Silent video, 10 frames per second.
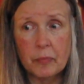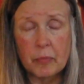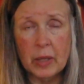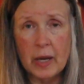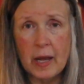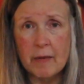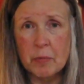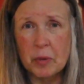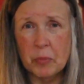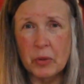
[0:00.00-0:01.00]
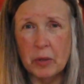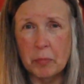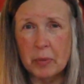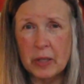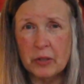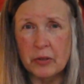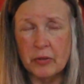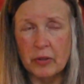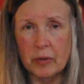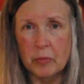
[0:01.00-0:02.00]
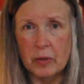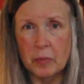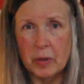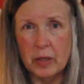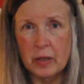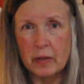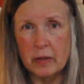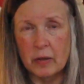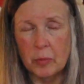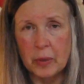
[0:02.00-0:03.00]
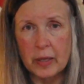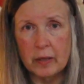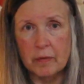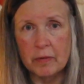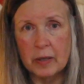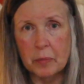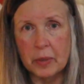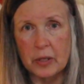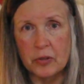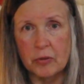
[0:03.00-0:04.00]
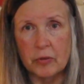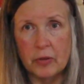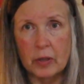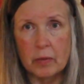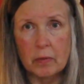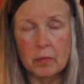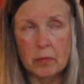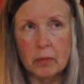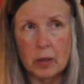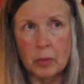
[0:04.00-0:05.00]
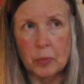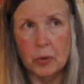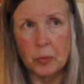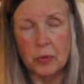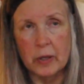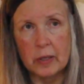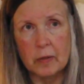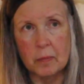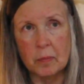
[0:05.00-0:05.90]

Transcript: But I haven't been putting pictures in with them. I need to go back and find pictures that are appropriate.